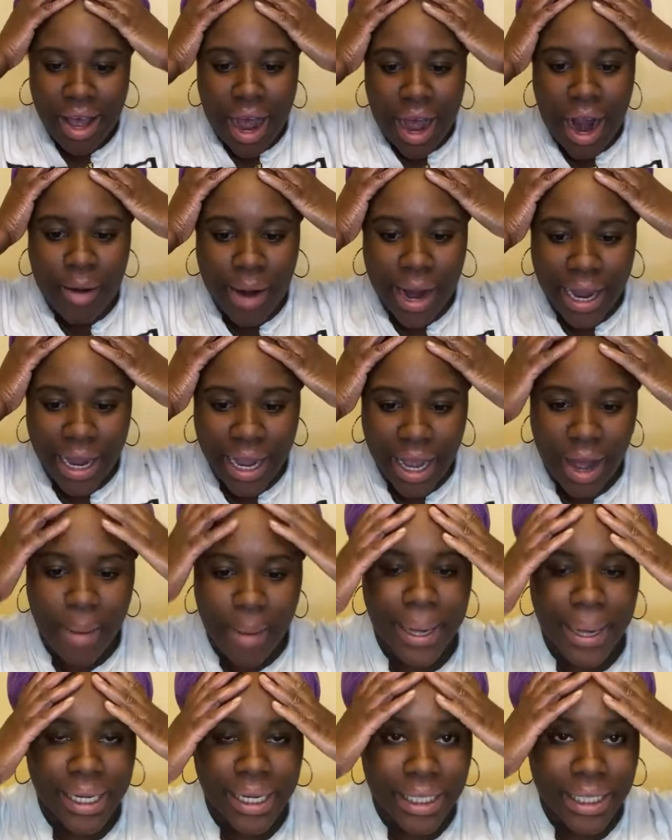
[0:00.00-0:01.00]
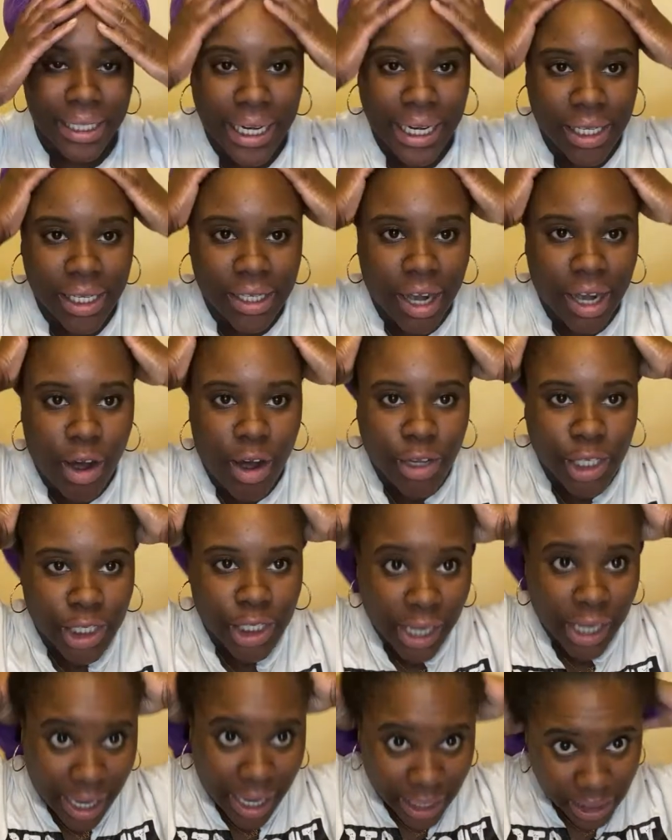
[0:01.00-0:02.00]
All right, y'all. I'm about to take this off so
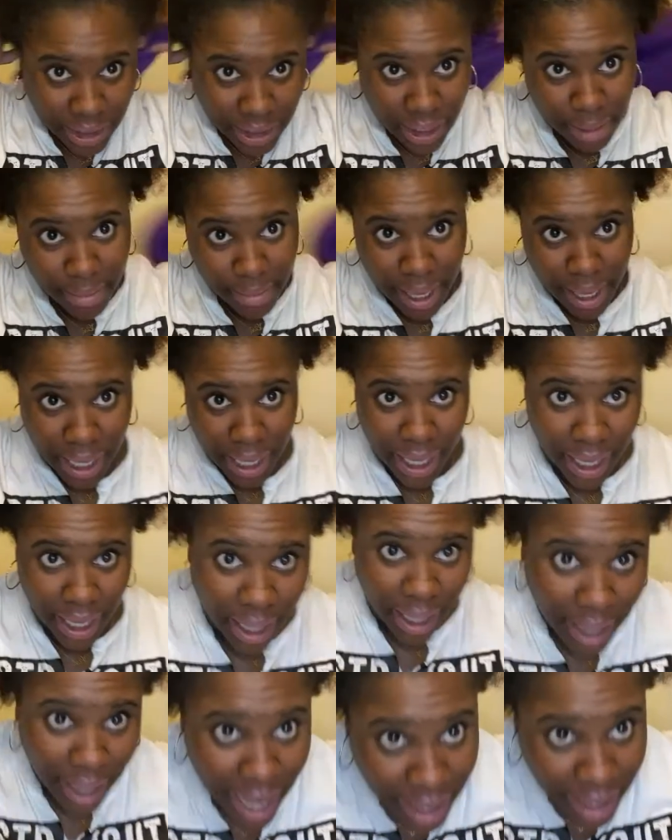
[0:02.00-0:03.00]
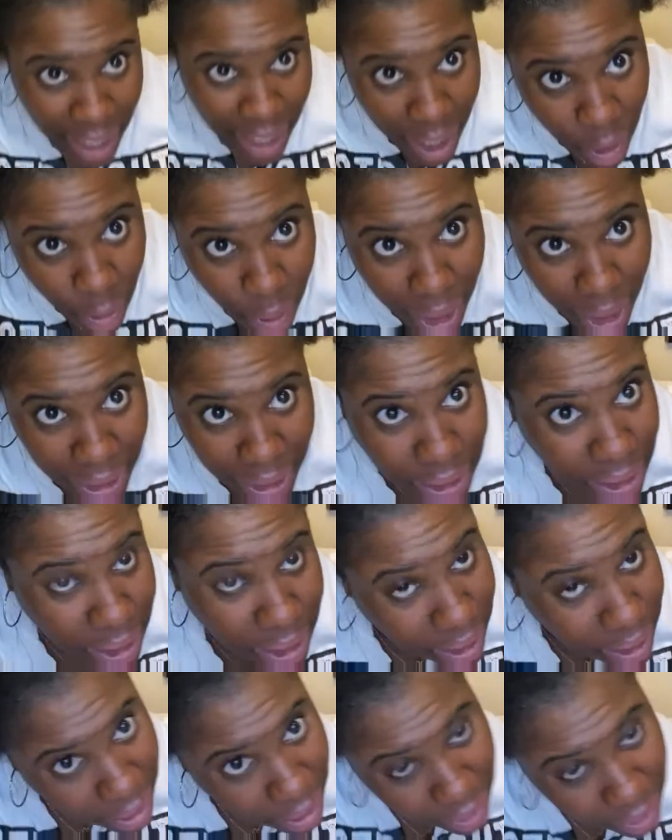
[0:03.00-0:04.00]
y'all can see my head after I washed
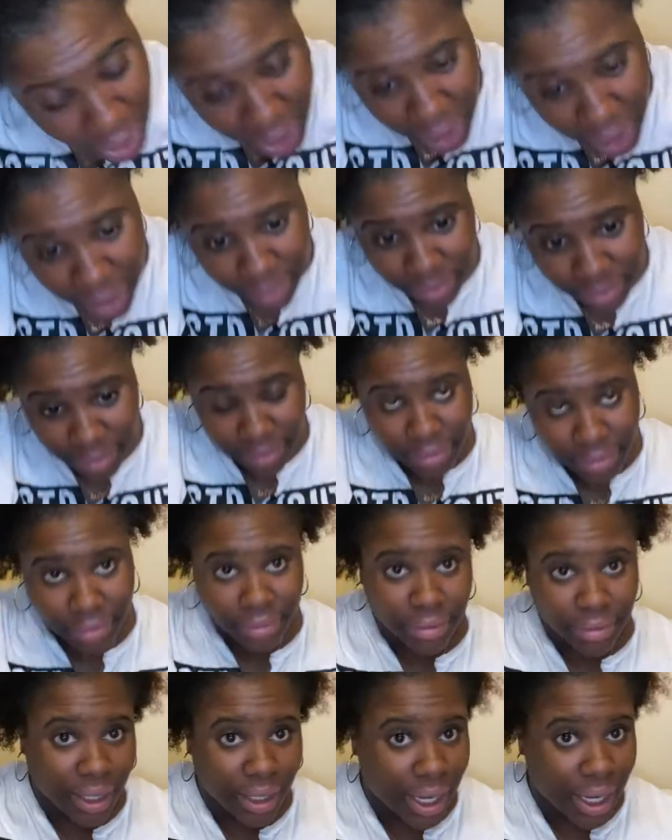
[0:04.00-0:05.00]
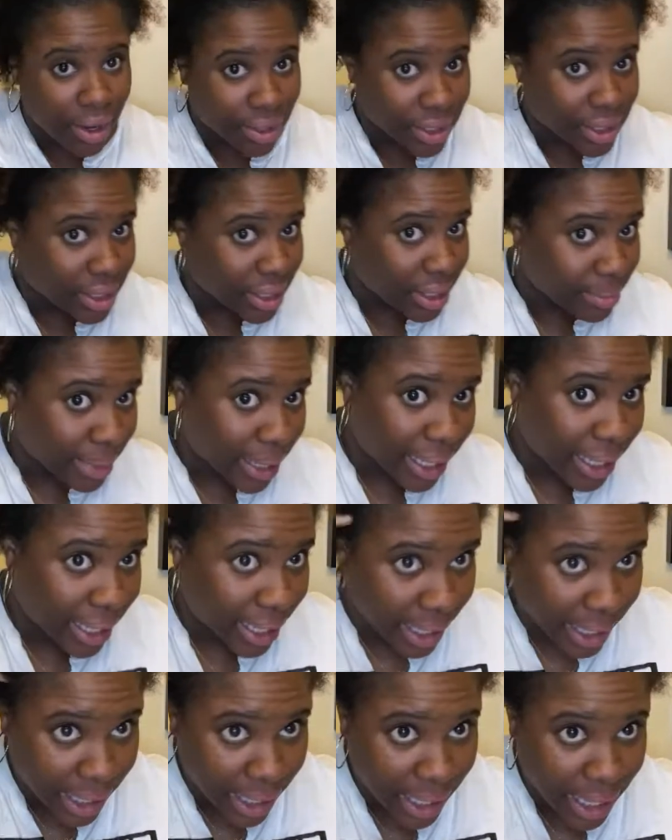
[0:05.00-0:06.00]
it. Okay. Y'all can see my
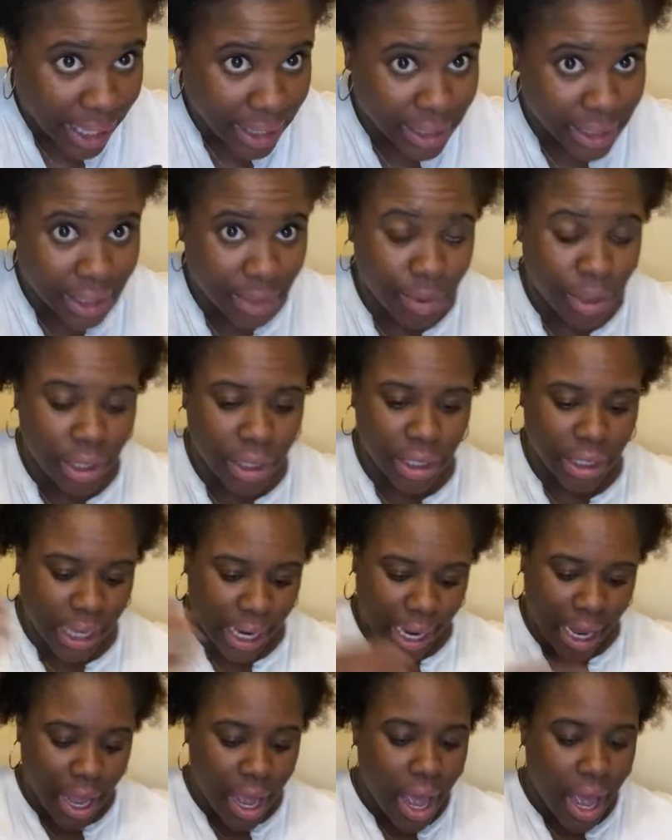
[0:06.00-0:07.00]
head. Y'all see what it looked like.